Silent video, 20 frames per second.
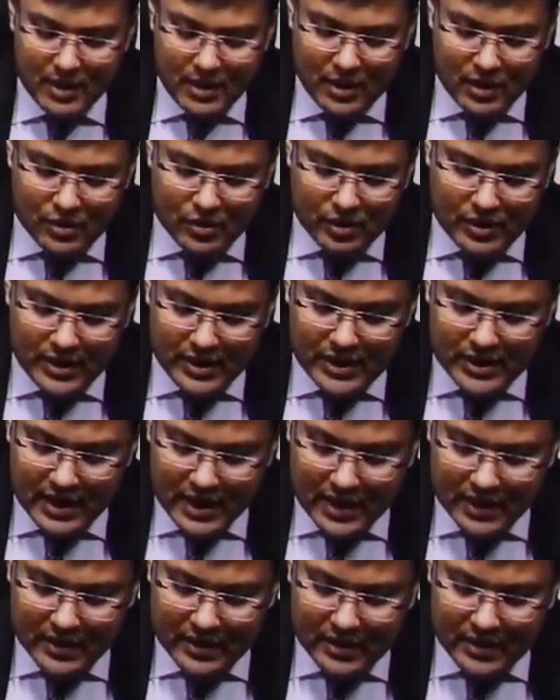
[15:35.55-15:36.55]
So these
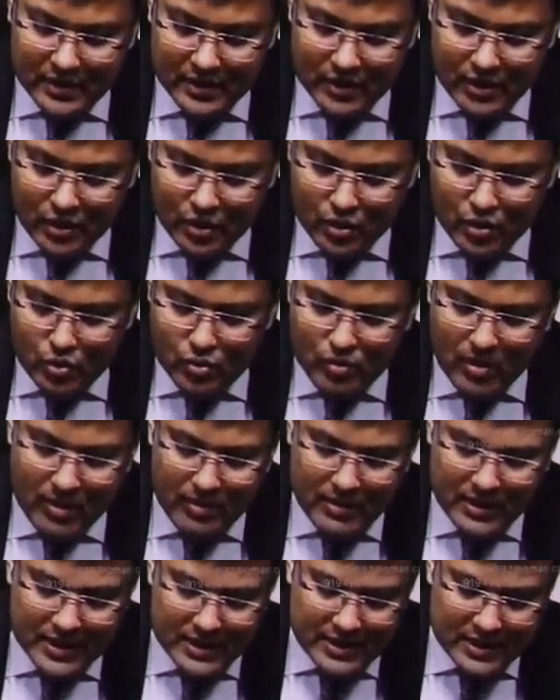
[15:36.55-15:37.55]
are the two
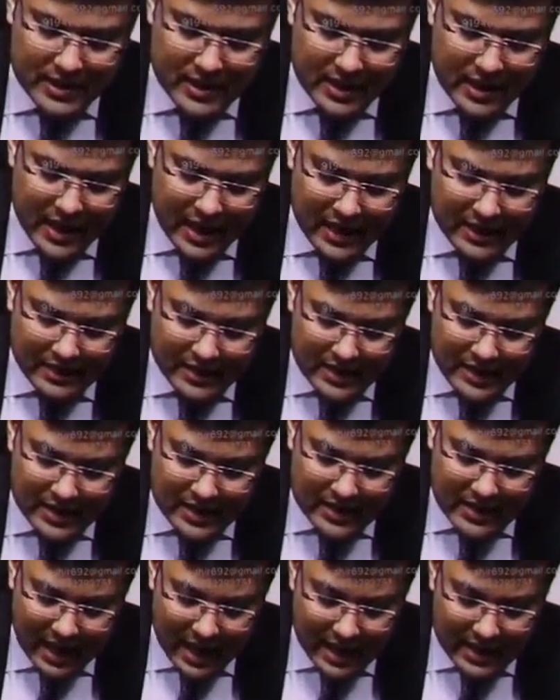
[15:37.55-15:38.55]
bubbles, and these
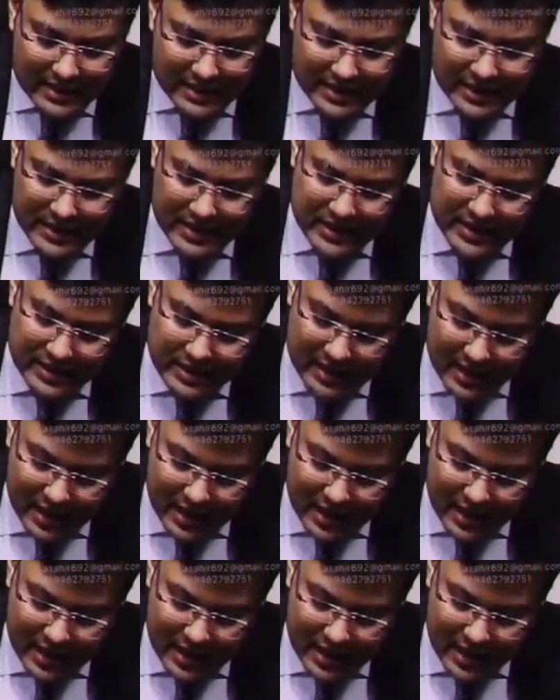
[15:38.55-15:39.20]
are seen in,